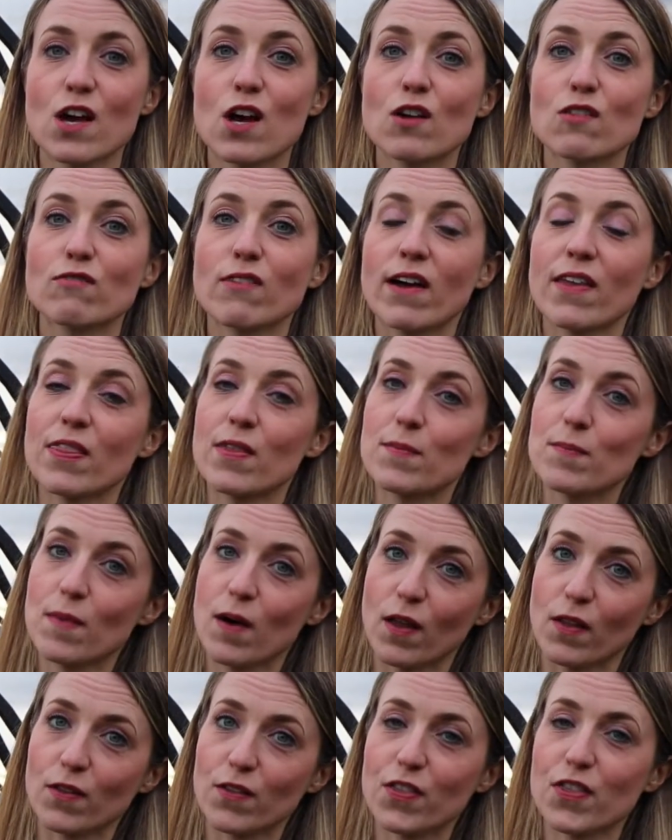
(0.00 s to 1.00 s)
write the
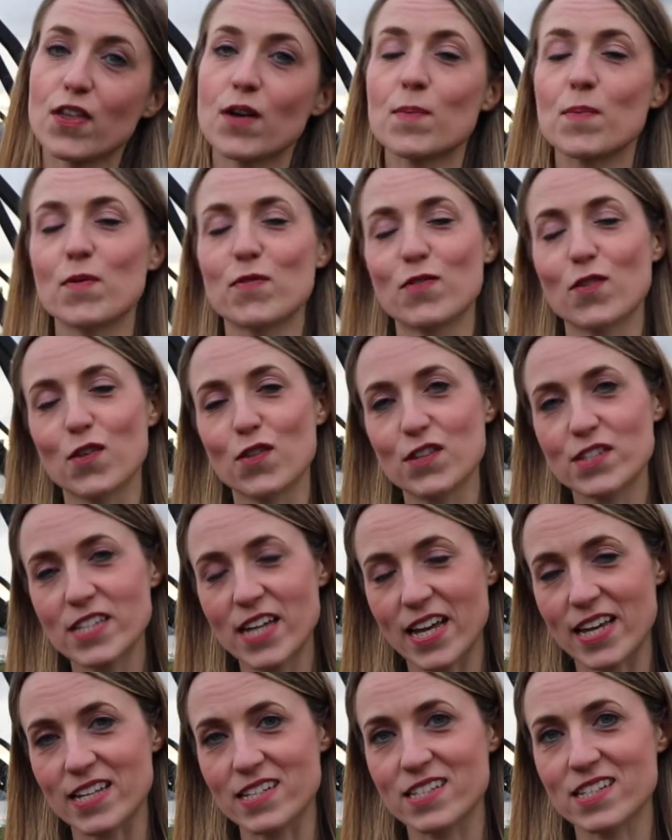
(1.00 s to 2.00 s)
month before the
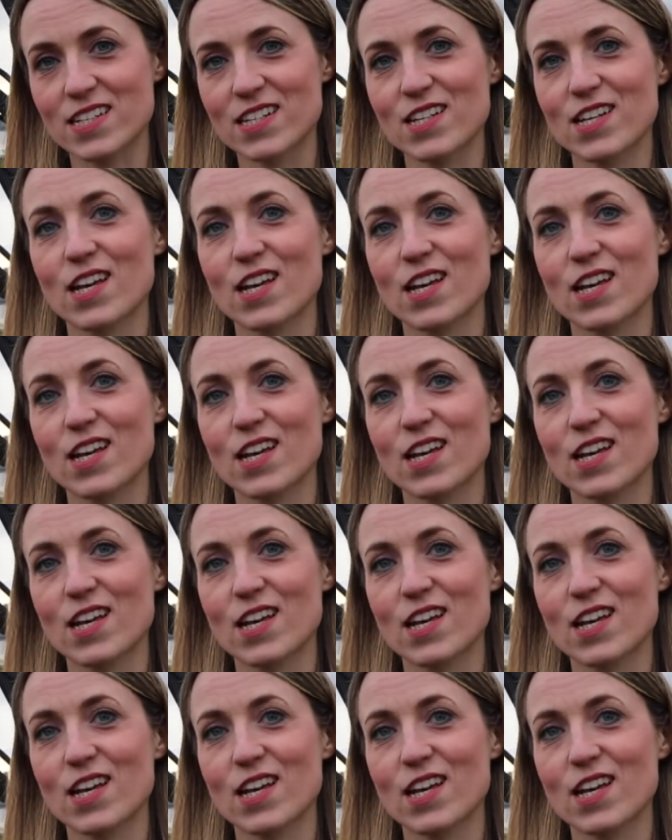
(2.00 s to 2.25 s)
date.